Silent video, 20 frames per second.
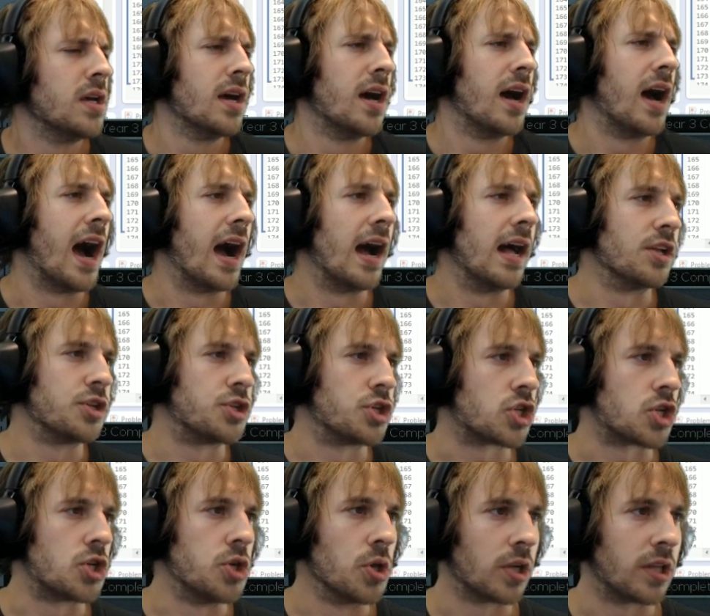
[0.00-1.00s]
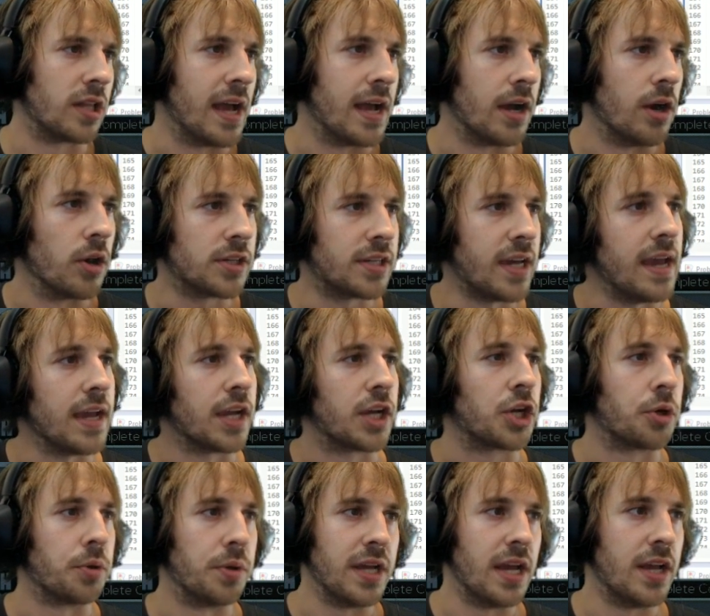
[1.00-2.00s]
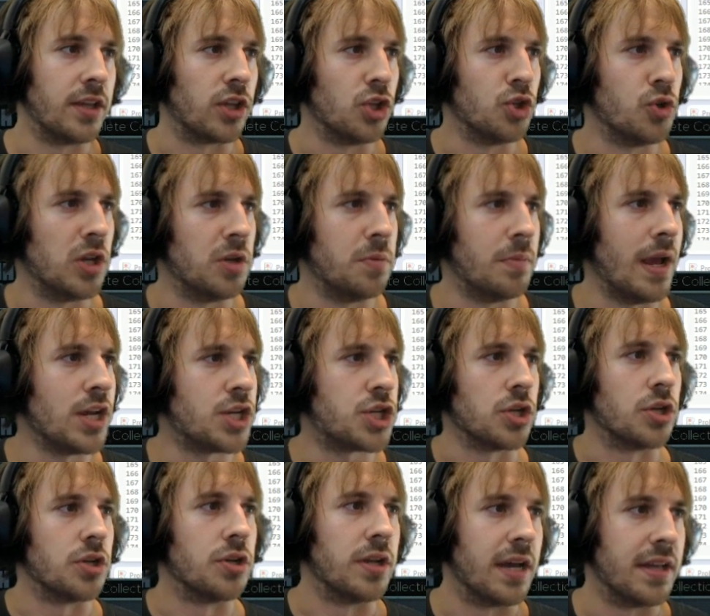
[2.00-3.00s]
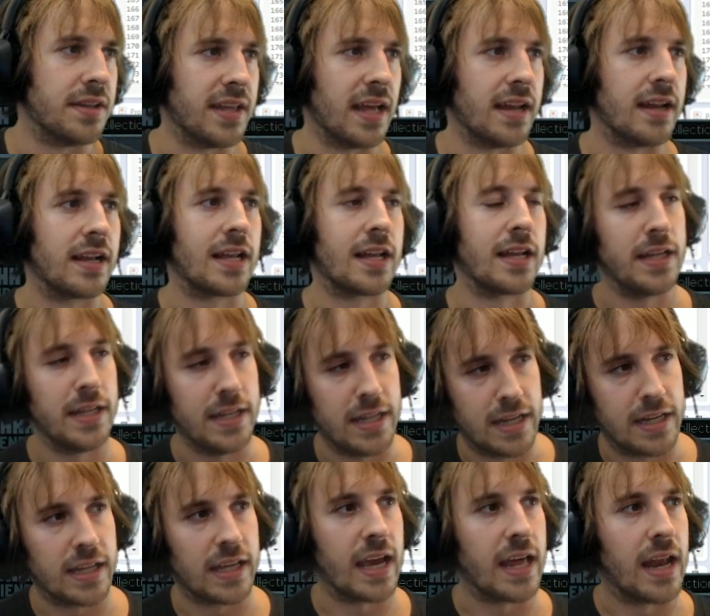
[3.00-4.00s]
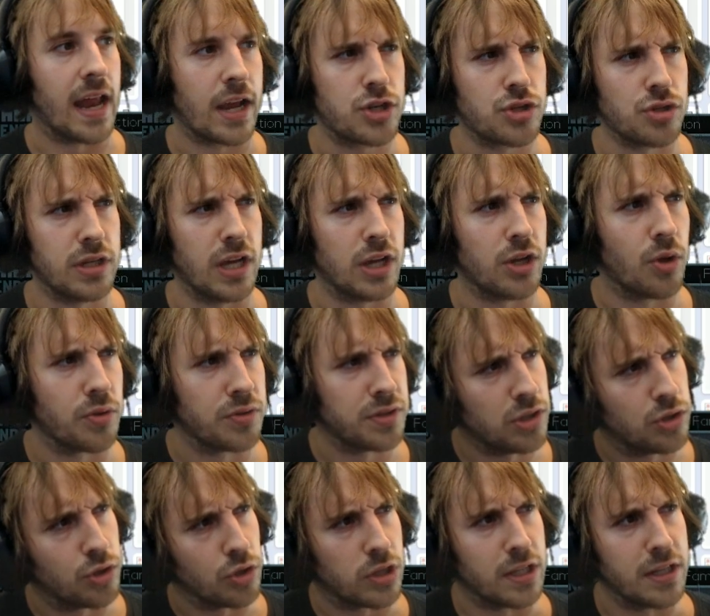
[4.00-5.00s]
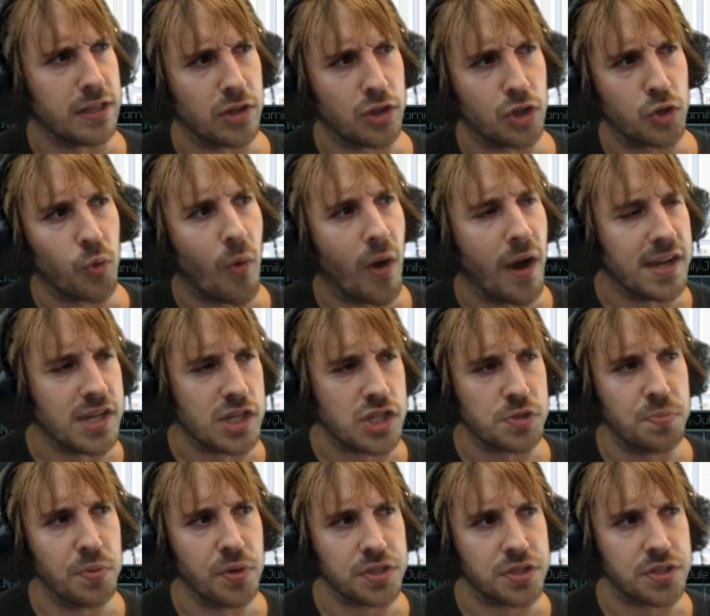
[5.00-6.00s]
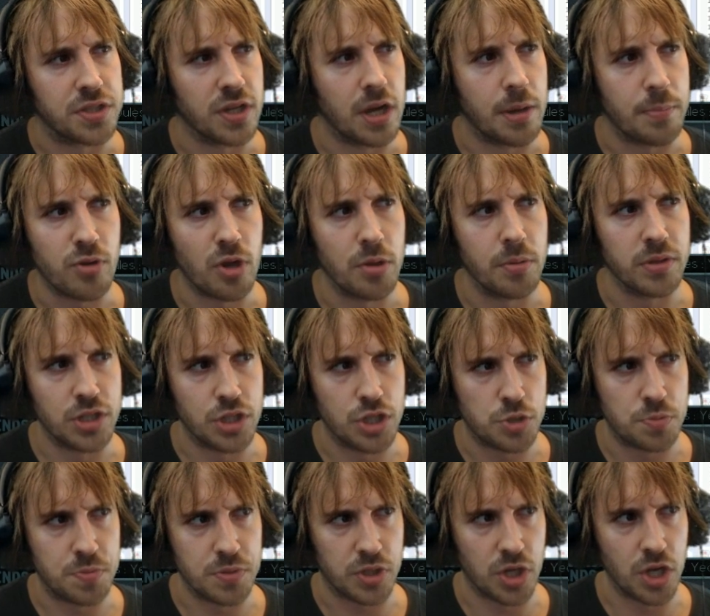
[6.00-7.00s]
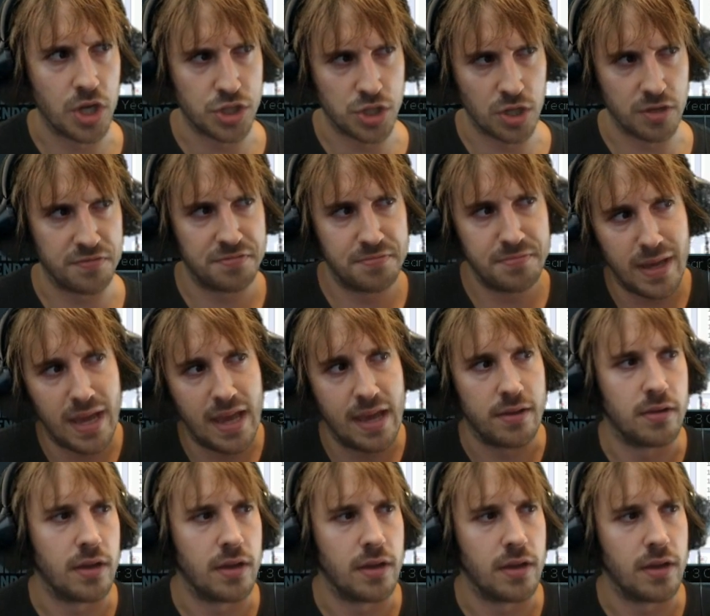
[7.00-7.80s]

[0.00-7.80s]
I'll just look like, okay, create a new animation and then clean it again. Actually, I don't need to clean it twice, but probably just because of meh.